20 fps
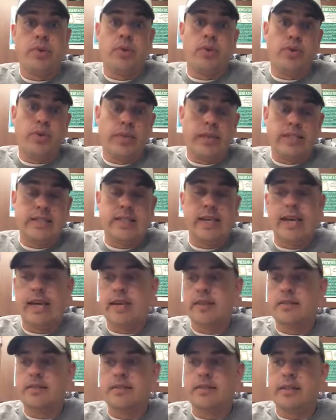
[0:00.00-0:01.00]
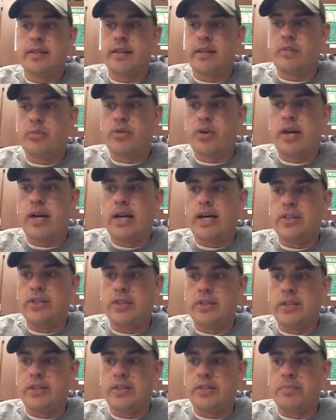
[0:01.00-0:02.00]
unit test and
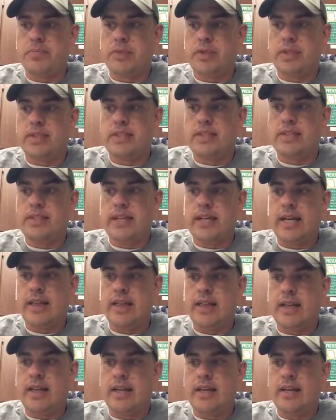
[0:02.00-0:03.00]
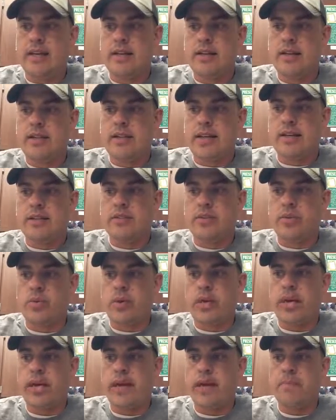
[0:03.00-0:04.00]
projects, but I think that's
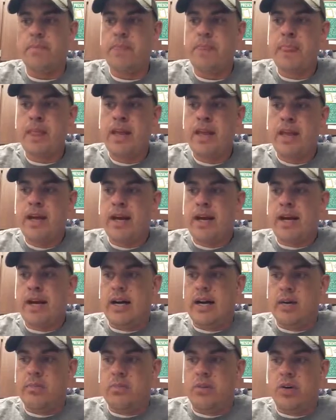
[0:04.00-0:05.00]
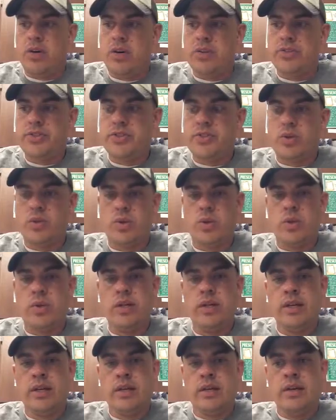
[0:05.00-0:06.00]
okay.
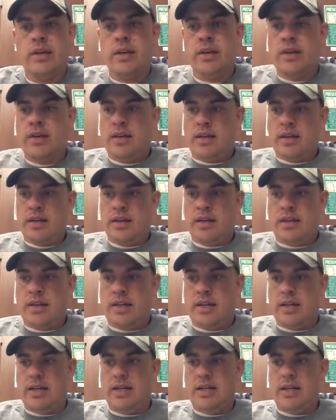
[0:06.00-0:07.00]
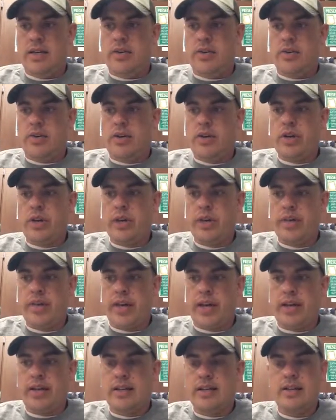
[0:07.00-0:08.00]
Also, another
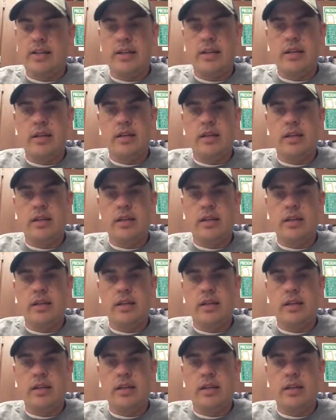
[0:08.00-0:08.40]
thing,